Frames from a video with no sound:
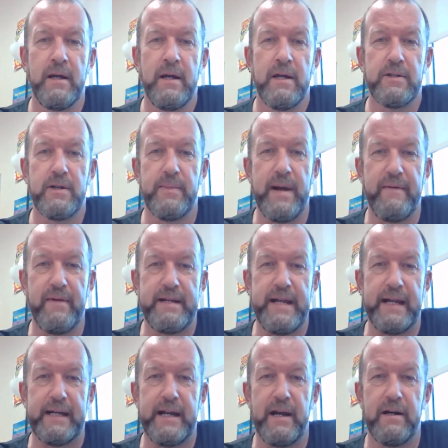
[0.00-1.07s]
So I'm having to
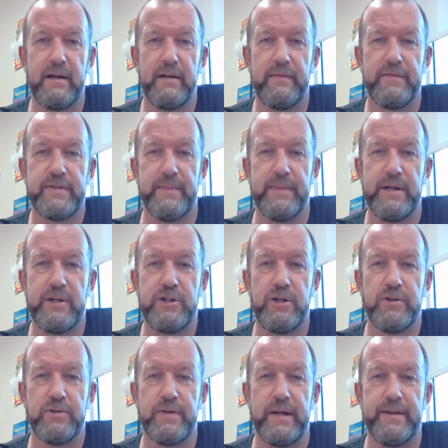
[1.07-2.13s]
take care of some
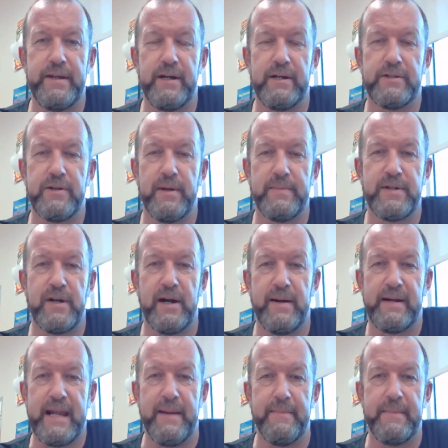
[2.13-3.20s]
issues right there. So I'm sorry I
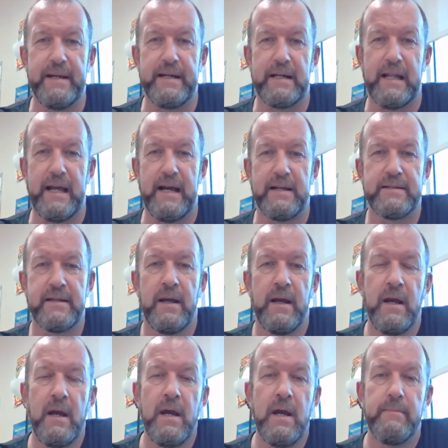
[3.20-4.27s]
can't be in class.
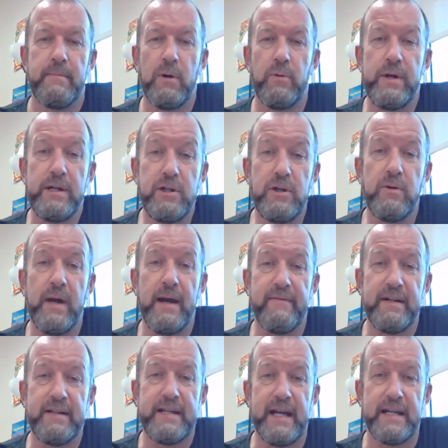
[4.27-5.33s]
But we do have
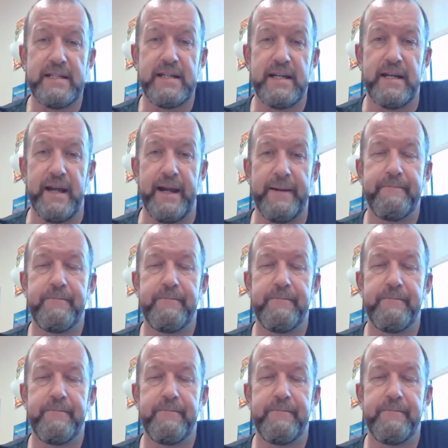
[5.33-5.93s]
a test today.